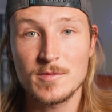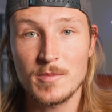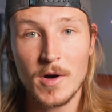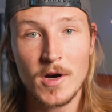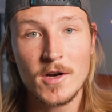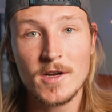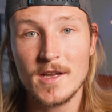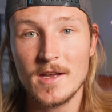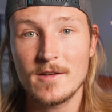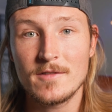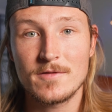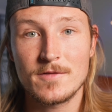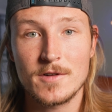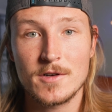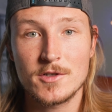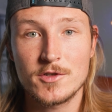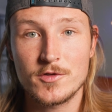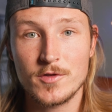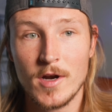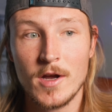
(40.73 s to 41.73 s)
market
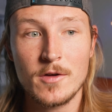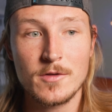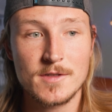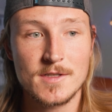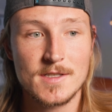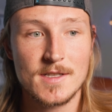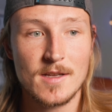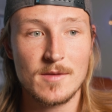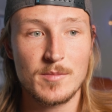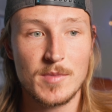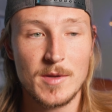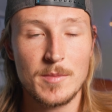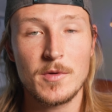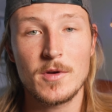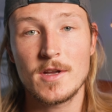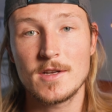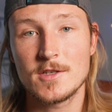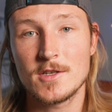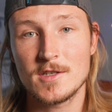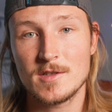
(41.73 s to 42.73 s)
for drones that people
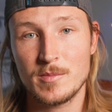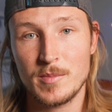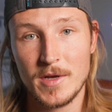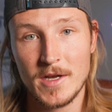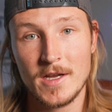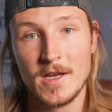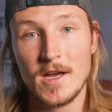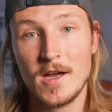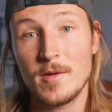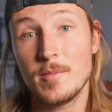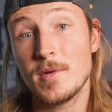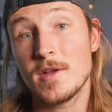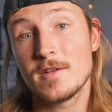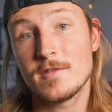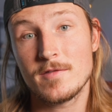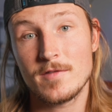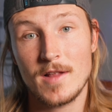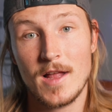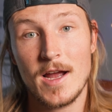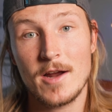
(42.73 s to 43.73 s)
can just pick up and
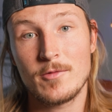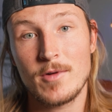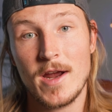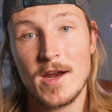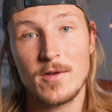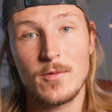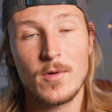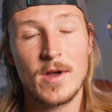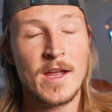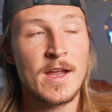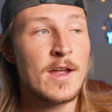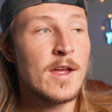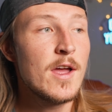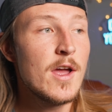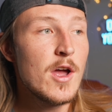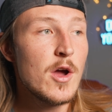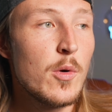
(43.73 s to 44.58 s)
fly right away